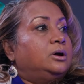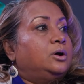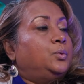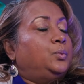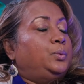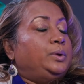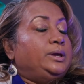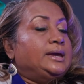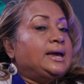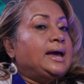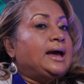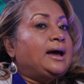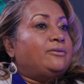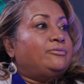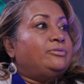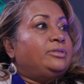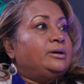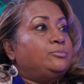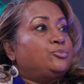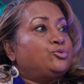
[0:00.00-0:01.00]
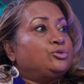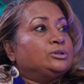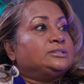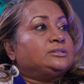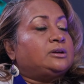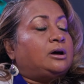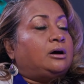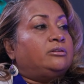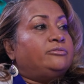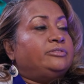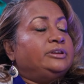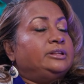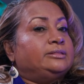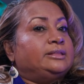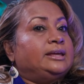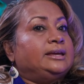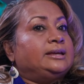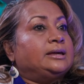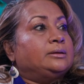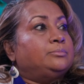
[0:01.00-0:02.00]
we have them resolve it.
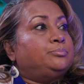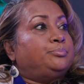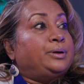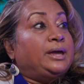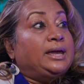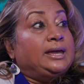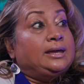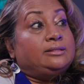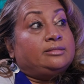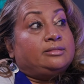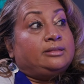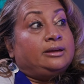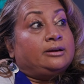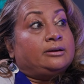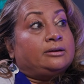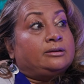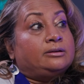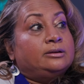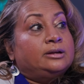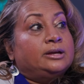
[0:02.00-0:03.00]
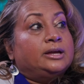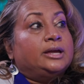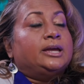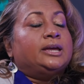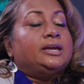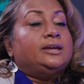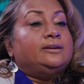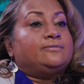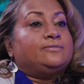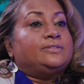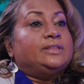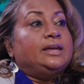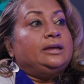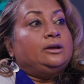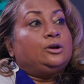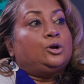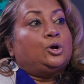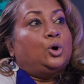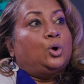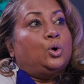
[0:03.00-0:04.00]
They can pay it there. If they
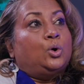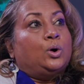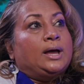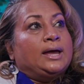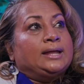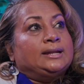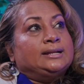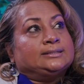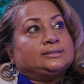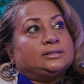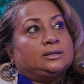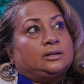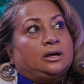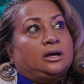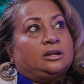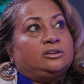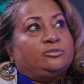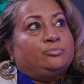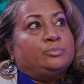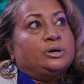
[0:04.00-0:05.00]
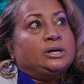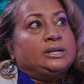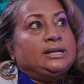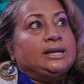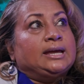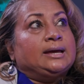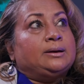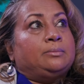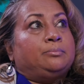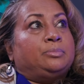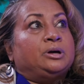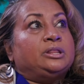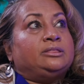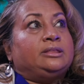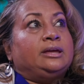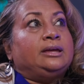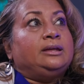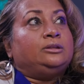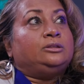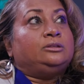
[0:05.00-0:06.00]
go and it's a lot of money, but
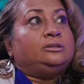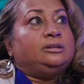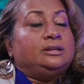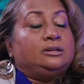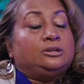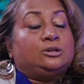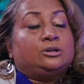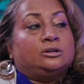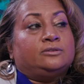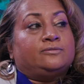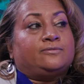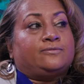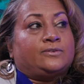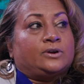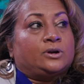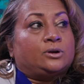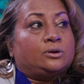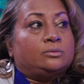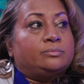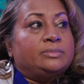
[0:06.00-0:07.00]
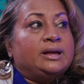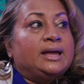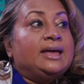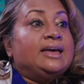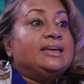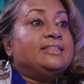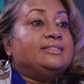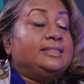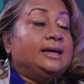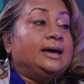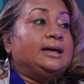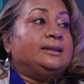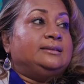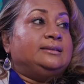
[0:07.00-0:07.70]
they did confirm that